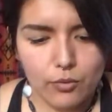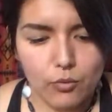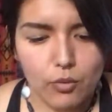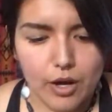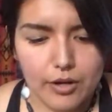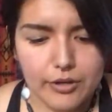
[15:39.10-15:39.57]

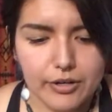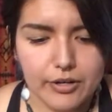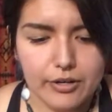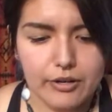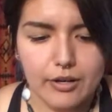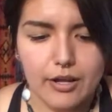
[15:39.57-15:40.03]

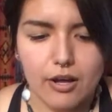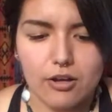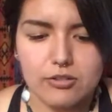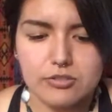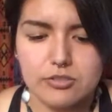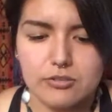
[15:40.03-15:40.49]
Water
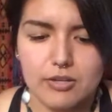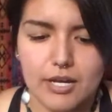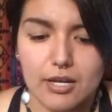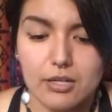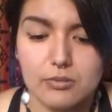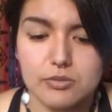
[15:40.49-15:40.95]
also
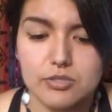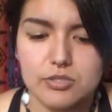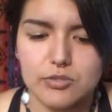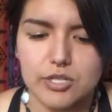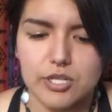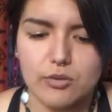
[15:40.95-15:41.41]
helps.
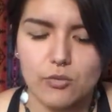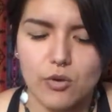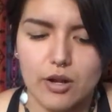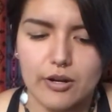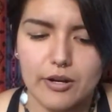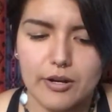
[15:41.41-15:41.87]
Drinking
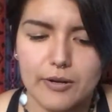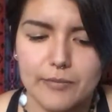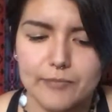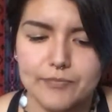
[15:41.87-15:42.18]
water.